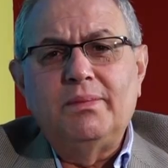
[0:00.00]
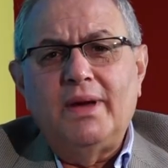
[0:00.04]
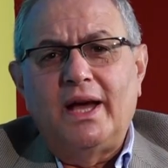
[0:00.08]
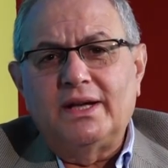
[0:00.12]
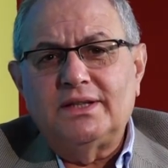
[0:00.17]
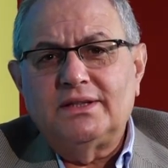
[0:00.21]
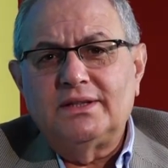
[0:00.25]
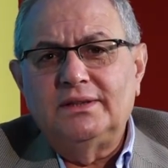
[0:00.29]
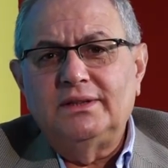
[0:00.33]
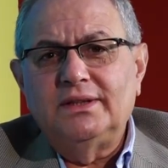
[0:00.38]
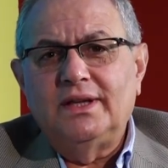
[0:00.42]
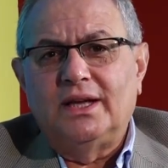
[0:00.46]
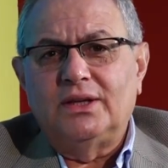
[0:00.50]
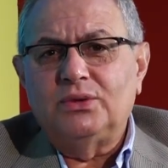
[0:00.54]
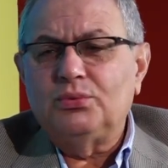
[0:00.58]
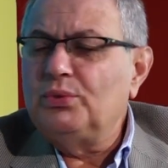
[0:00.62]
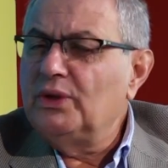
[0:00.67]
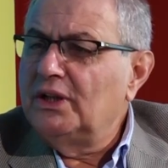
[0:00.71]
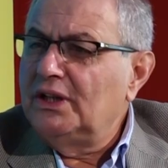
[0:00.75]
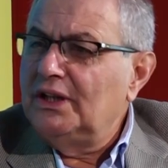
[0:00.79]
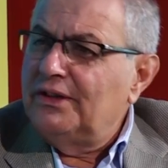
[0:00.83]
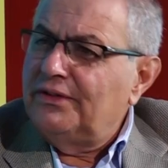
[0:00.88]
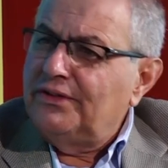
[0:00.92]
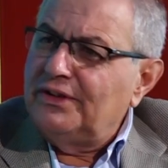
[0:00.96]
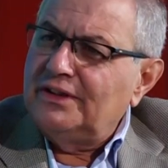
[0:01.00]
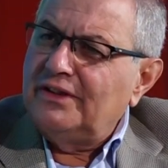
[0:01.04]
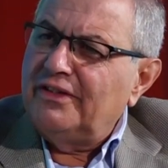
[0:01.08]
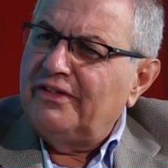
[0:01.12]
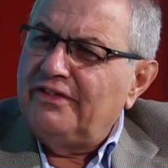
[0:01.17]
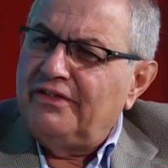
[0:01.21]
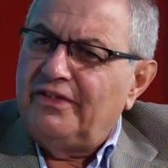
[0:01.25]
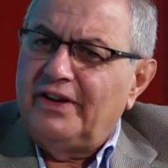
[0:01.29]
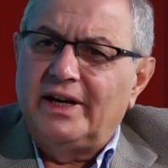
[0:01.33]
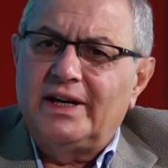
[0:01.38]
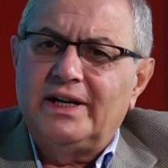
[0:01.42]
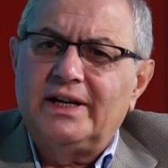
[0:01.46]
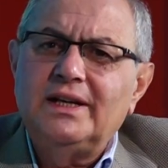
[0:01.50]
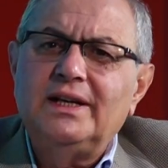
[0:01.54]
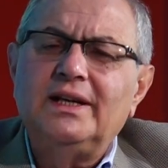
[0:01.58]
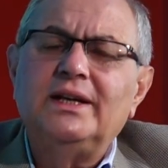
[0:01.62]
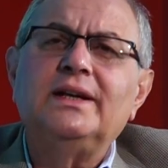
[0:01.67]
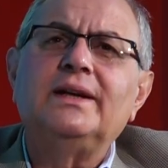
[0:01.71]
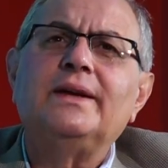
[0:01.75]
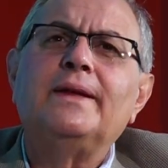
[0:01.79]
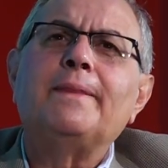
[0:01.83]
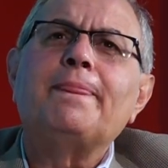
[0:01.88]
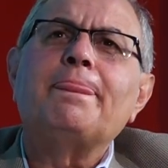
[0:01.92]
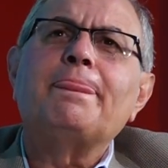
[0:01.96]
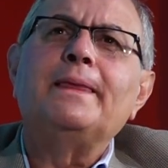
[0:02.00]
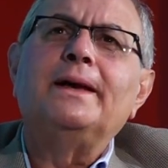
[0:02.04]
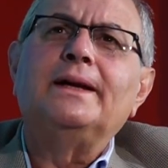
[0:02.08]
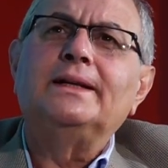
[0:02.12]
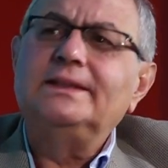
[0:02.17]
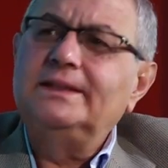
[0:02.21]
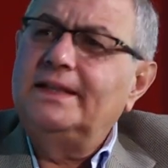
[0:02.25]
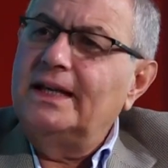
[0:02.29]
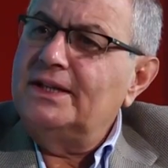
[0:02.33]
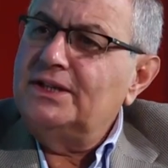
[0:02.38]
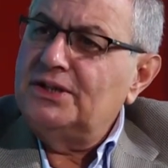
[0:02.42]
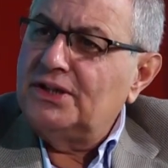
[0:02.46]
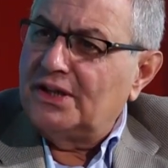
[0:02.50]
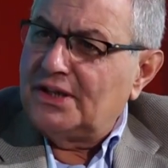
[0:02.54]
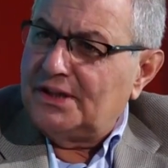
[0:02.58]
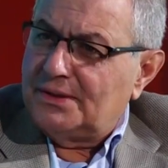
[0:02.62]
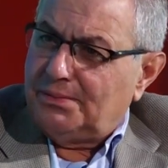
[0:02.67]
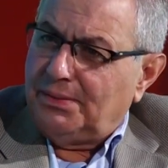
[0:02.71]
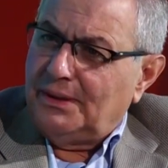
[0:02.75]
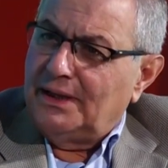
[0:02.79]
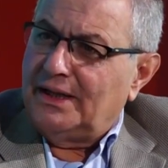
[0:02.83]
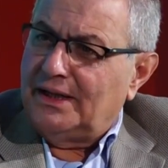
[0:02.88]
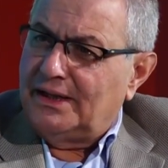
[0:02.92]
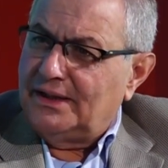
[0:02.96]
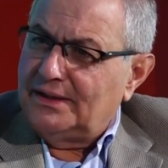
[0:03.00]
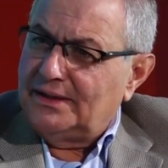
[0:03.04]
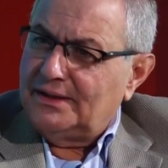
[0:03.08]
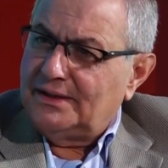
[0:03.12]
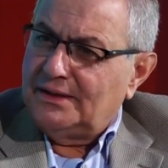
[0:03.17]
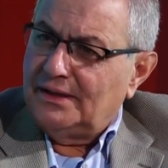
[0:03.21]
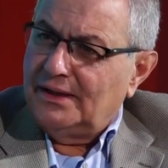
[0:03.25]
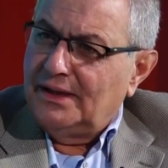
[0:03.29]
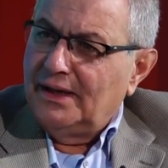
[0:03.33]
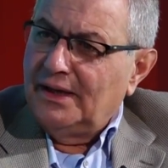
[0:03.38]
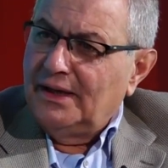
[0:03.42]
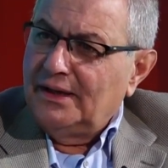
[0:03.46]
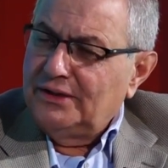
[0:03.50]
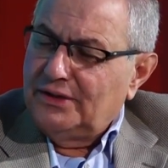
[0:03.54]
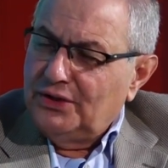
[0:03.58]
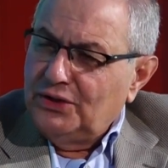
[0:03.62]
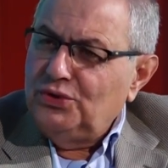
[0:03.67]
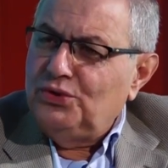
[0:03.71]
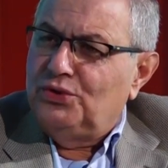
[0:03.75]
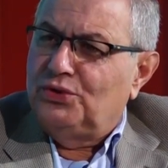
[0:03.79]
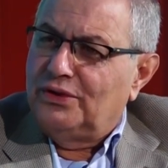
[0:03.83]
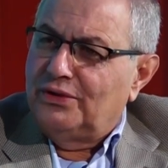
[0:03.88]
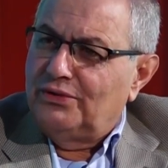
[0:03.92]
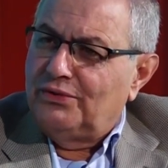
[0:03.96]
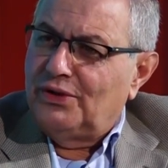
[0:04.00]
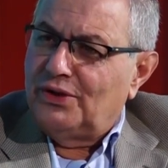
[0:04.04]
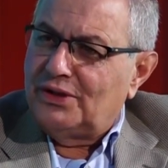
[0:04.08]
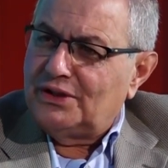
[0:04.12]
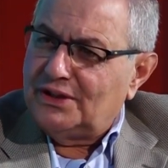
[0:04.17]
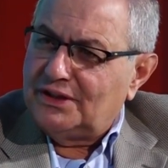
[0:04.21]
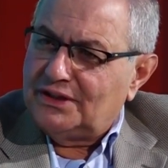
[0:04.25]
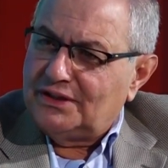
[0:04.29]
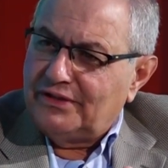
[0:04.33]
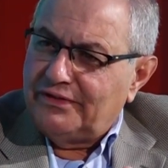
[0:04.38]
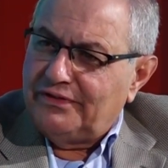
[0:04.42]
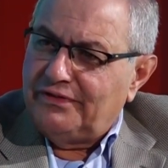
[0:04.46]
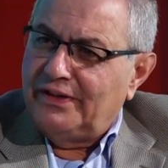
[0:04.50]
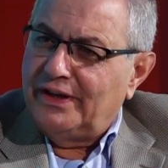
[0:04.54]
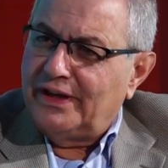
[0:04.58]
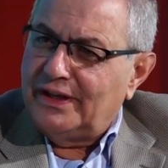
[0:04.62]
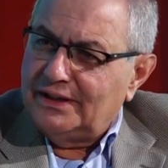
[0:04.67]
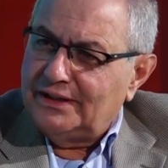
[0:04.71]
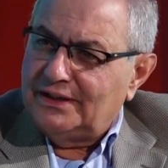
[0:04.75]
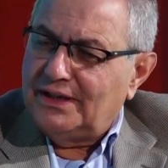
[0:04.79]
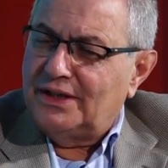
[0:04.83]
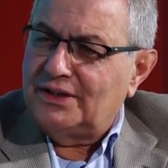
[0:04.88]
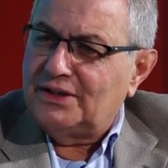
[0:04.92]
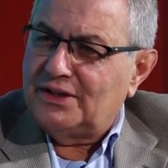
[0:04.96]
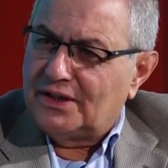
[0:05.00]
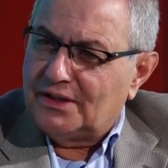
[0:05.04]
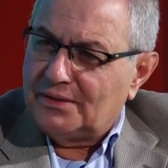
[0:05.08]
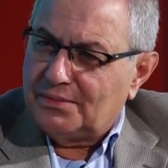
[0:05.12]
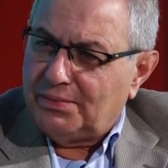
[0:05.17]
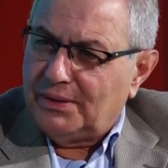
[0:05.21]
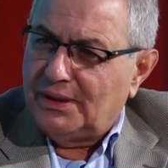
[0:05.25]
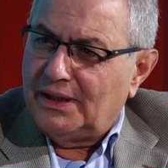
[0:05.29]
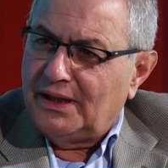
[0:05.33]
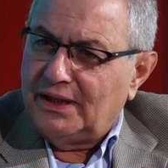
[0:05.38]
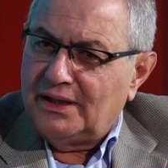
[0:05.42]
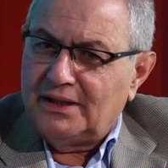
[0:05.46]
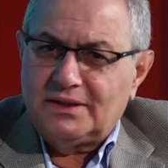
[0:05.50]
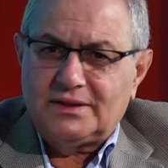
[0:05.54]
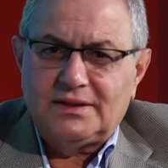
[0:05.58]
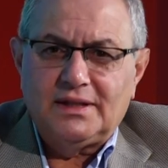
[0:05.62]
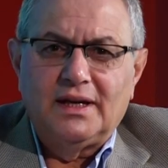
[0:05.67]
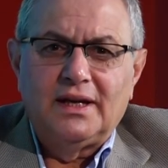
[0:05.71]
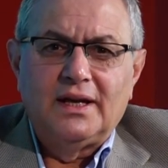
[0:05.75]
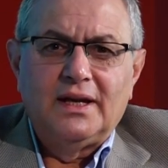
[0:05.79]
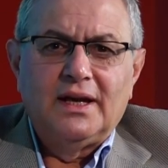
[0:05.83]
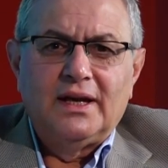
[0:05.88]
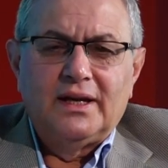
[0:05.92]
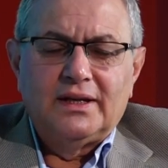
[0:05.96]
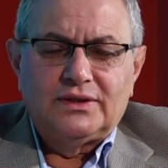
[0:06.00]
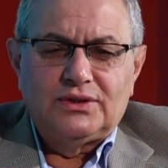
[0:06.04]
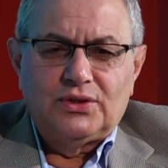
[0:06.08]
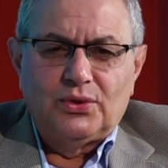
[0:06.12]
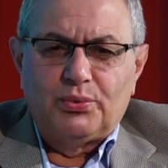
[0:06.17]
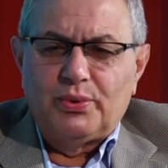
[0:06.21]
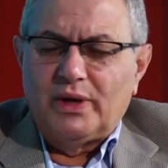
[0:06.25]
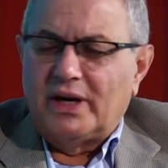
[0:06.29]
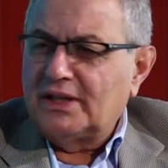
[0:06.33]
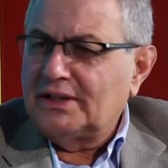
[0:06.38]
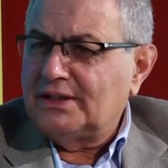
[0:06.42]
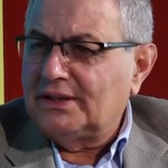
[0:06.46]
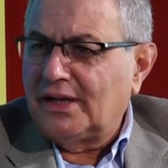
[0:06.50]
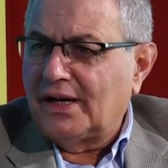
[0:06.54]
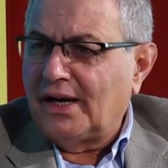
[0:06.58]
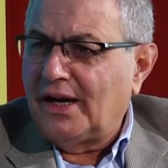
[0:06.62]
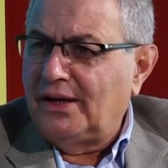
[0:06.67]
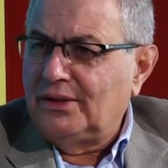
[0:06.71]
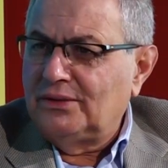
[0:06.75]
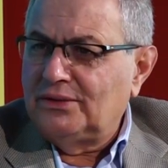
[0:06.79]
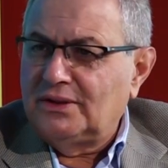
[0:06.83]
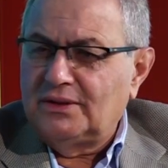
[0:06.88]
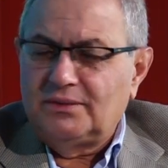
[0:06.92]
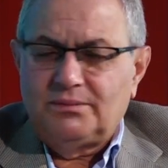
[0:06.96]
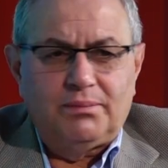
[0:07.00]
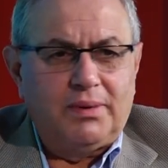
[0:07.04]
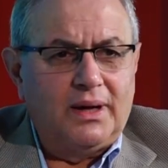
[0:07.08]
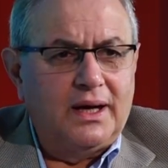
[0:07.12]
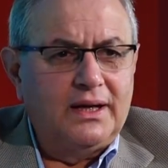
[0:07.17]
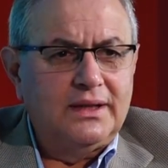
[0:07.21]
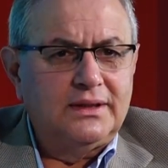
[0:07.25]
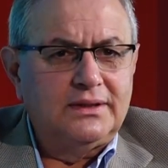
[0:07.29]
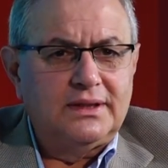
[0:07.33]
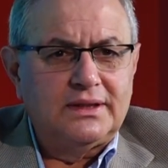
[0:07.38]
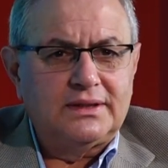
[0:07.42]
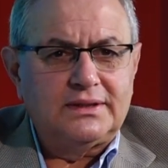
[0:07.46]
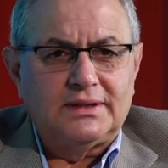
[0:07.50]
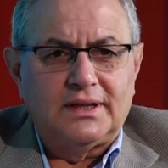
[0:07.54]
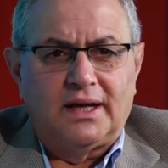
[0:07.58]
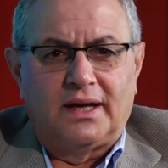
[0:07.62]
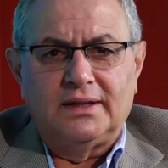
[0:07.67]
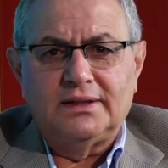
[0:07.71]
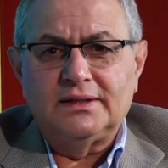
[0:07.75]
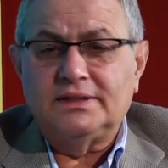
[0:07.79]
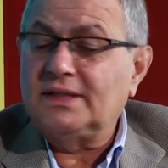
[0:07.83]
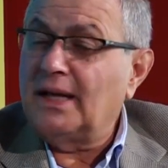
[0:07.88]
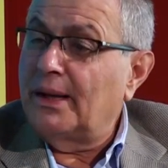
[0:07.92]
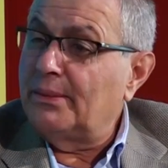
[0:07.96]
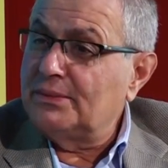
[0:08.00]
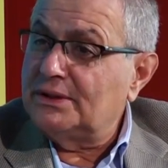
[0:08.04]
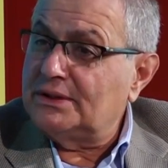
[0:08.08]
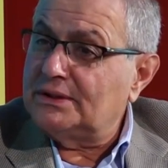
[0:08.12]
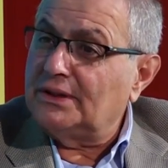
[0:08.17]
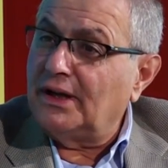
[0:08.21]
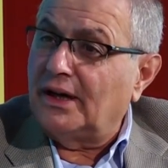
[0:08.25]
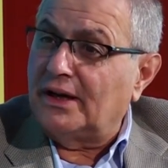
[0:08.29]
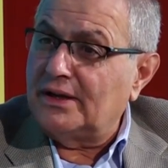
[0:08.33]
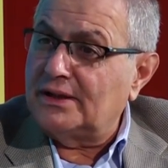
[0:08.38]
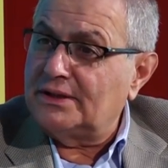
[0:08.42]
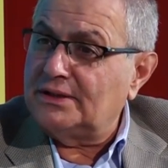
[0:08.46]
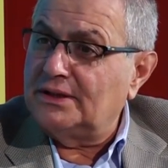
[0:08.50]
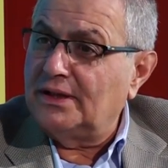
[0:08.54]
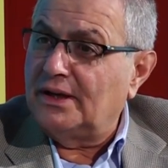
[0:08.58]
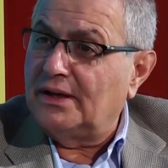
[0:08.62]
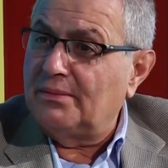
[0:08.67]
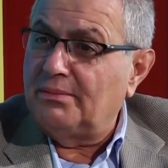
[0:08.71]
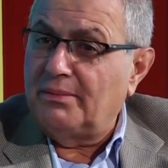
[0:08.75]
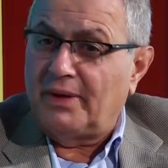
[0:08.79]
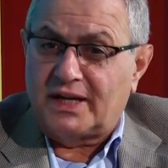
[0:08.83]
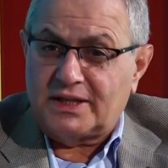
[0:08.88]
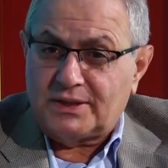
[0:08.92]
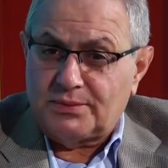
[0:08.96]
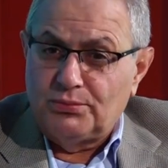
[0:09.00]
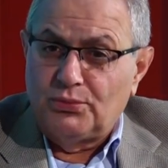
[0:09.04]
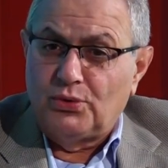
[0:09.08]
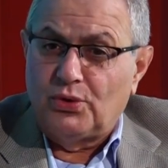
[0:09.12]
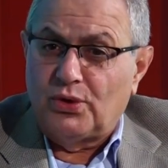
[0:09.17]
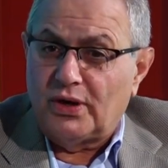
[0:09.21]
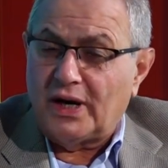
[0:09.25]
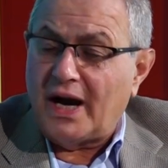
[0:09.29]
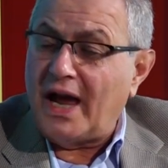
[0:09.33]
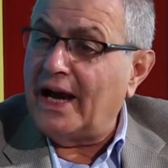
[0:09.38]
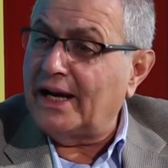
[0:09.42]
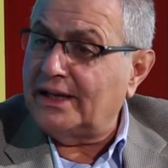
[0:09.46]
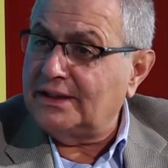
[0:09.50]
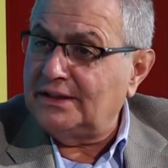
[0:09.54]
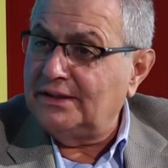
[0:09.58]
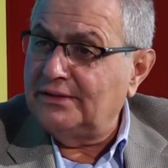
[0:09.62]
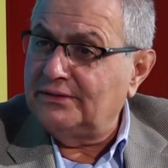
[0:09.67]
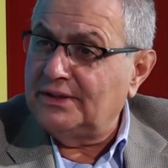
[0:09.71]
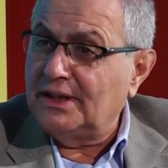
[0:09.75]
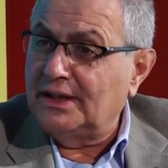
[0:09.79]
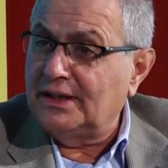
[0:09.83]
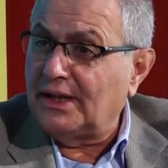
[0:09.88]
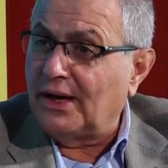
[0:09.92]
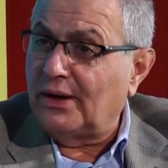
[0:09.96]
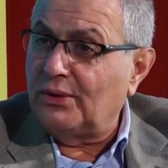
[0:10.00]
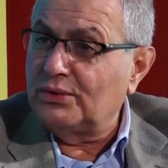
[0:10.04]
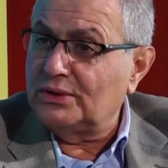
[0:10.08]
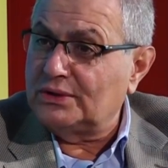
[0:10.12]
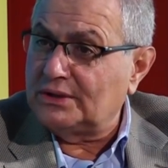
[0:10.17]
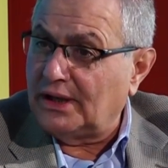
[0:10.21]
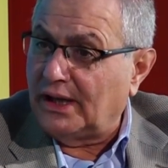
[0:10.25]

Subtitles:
Imagine that we live in a very dangerous place. The universe is a very dangerous place. So we're surrounded by the sun. Some stars are much more active than our